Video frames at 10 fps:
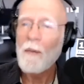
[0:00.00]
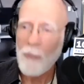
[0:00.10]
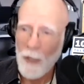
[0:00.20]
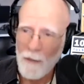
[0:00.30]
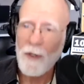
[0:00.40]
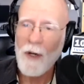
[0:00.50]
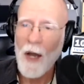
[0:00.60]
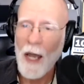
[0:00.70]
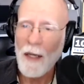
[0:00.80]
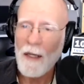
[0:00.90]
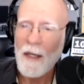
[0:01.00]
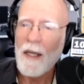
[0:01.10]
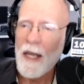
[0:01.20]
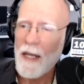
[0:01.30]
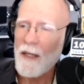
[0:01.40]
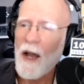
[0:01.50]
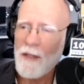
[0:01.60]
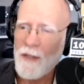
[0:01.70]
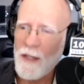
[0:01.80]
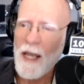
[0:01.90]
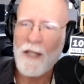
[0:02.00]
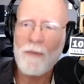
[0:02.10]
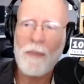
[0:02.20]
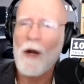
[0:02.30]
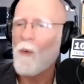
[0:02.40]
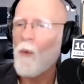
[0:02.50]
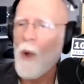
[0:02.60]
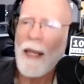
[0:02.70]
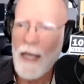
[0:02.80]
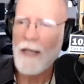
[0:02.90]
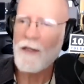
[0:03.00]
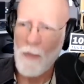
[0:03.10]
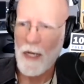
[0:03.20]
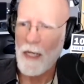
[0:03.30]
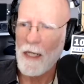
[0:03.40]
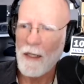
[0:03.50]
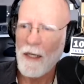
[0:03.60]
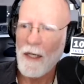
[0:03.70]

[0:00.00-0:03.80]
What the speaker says: Believe it or not, it costs the taxpayer way less money